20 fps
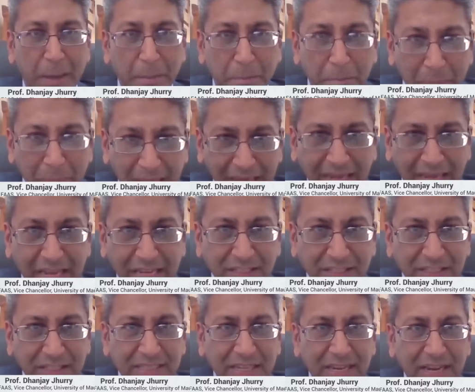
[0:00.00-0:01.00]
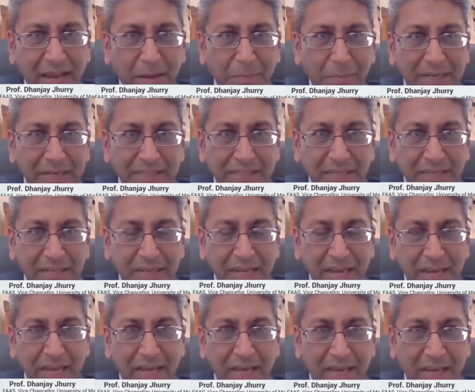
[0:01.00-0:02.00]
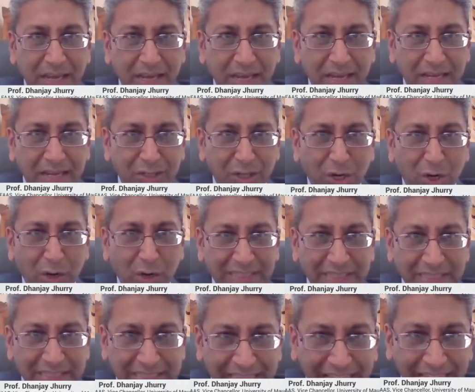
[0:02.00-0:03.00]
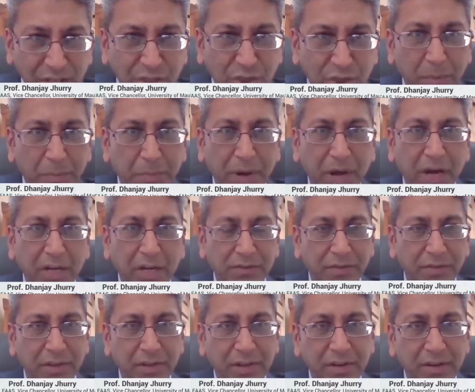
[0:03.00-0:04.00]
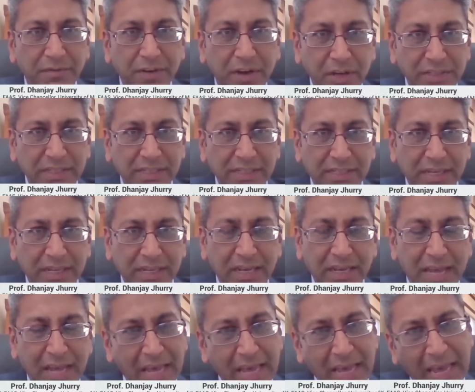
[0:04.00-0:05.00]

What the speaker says: making sustainability as a central part of the university,